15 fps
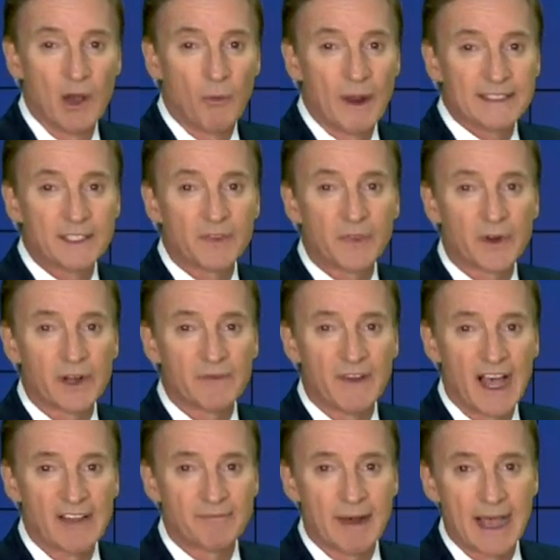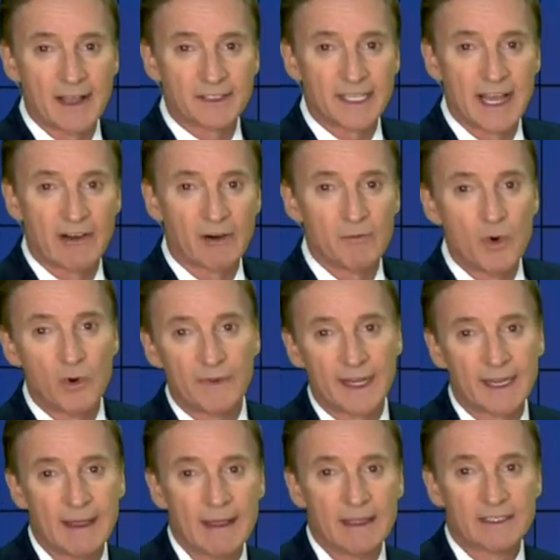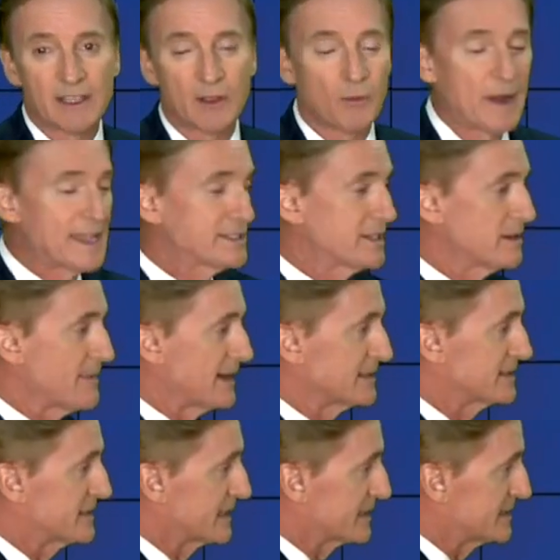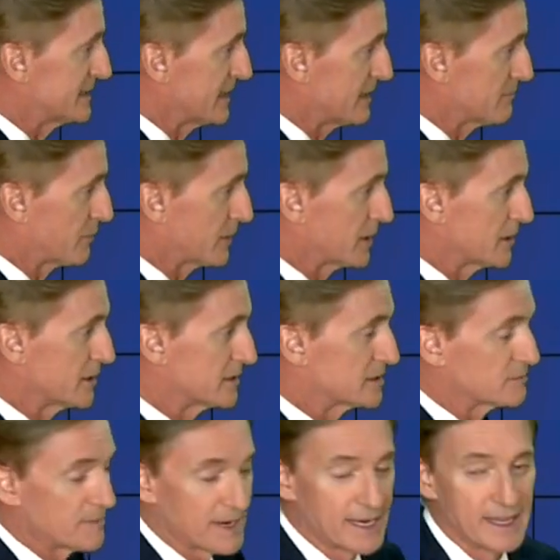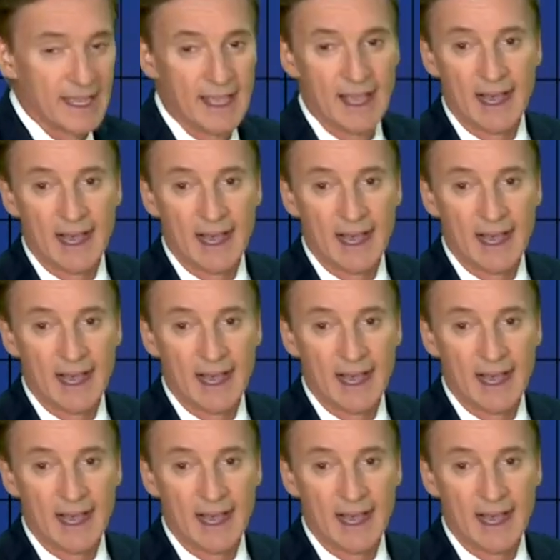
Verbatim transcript: Winds at 35 miles an hour, moving to the west at about 16, pretty good speed,